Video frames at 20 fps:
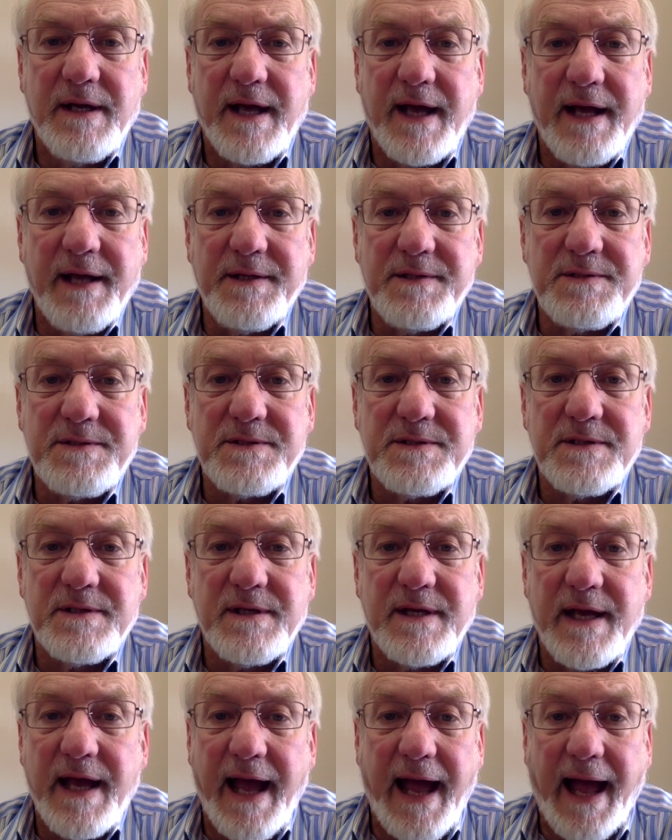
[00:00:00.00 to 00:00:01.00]
Hence,
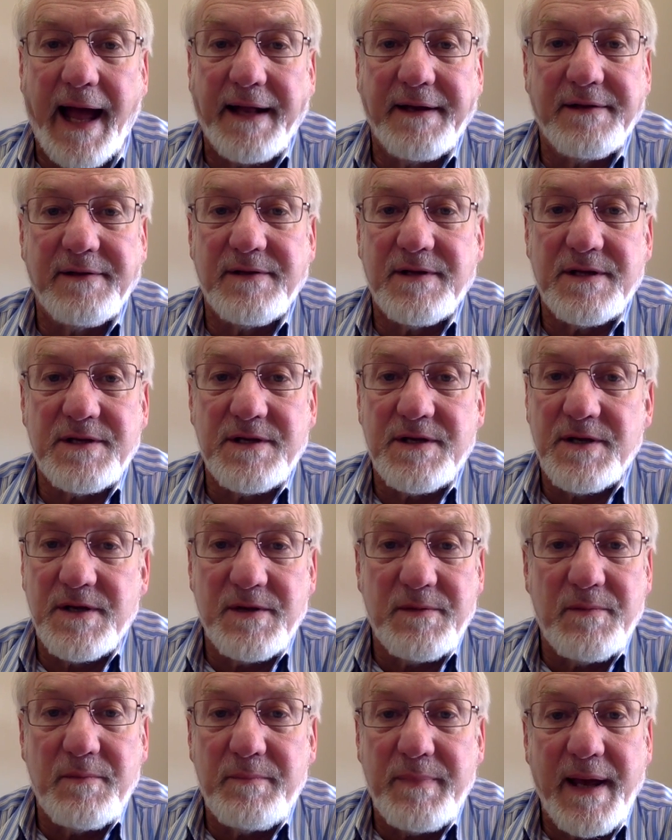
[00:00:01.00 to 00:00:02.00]
add the
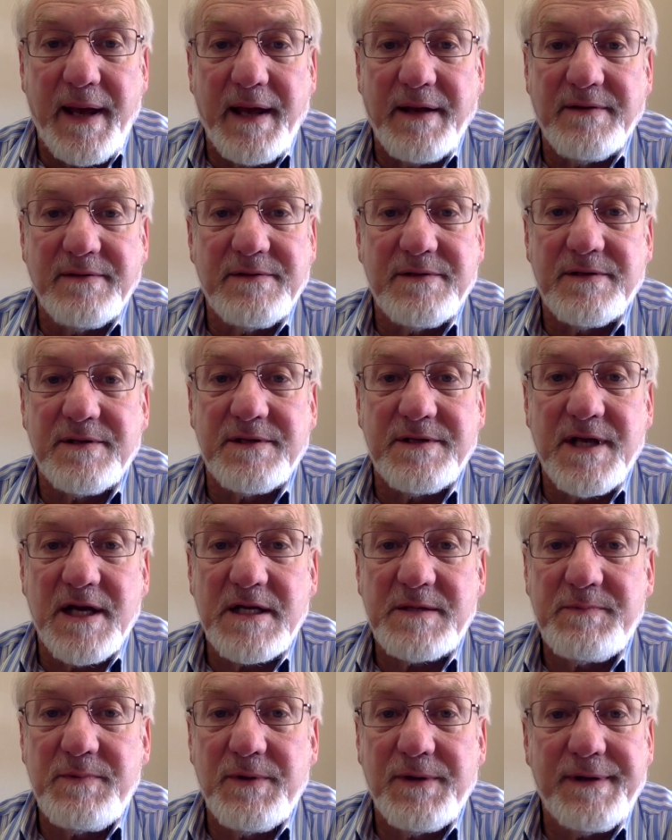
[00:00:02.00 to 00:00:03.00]
pen to the
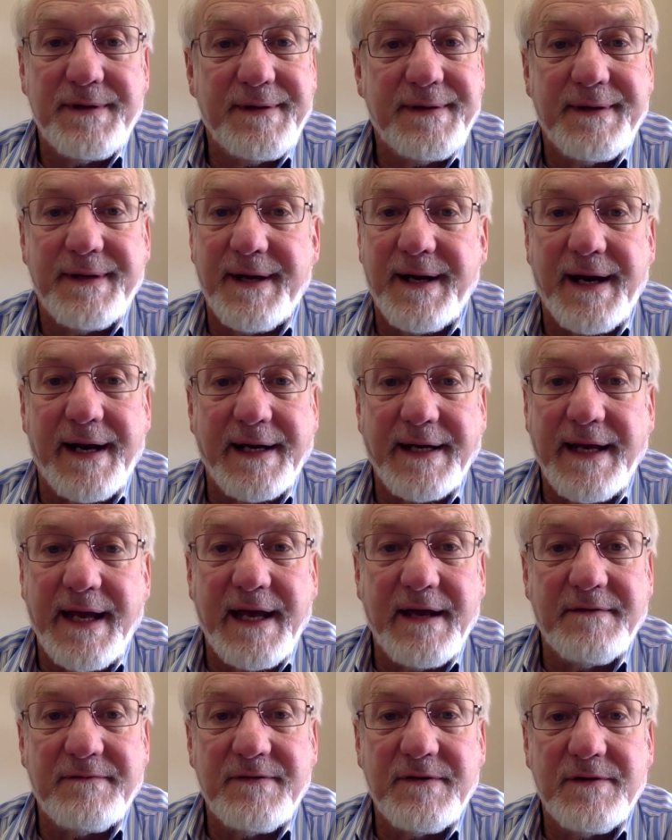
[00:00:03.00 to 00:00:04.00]
textbook, I
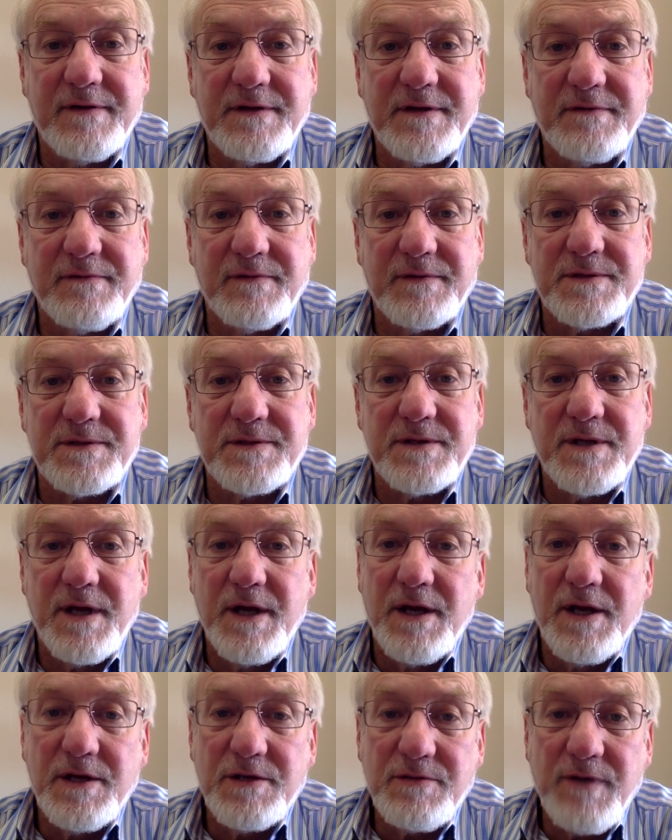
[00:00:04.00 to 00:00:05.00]
can't feel the difference.
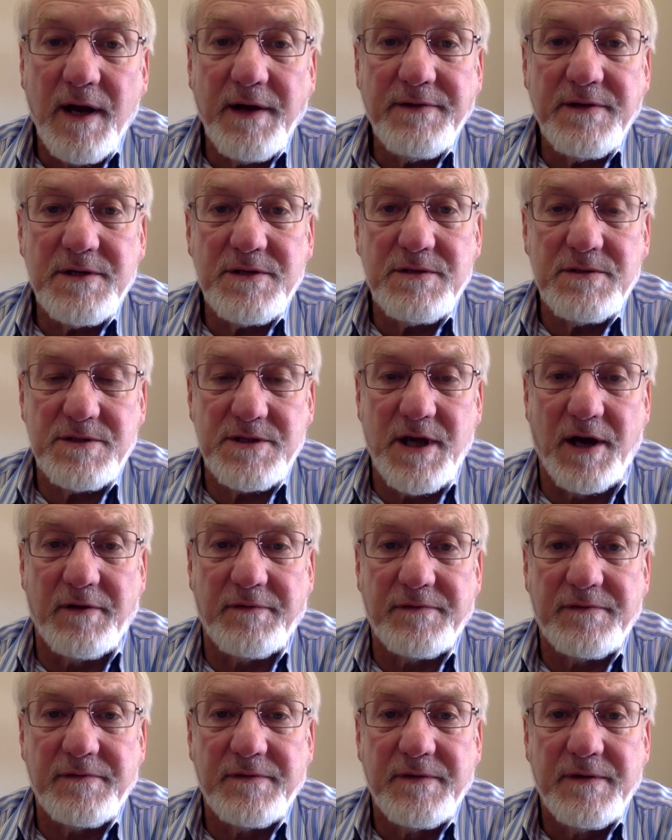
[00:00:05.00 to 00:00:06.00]
Try this
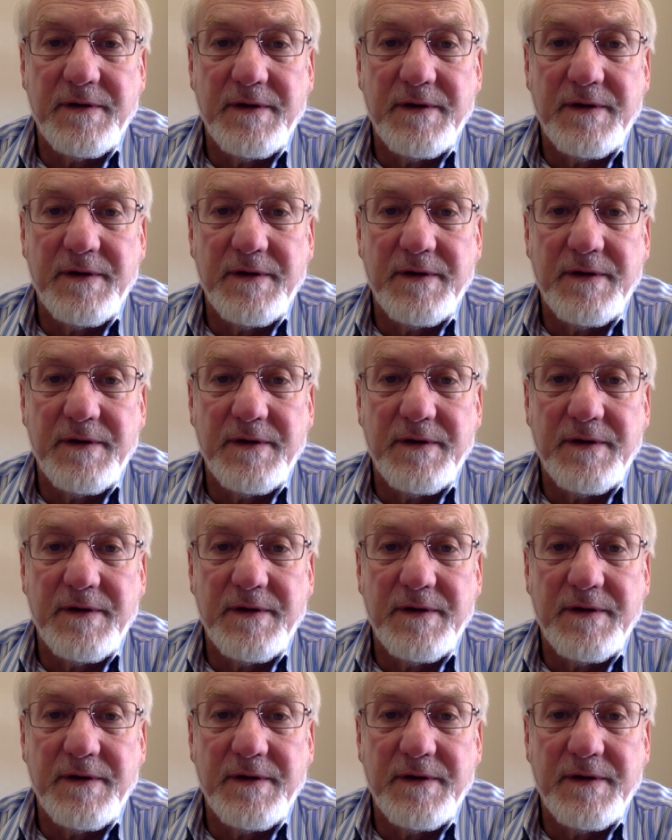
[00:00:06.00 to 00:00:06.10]
yourself.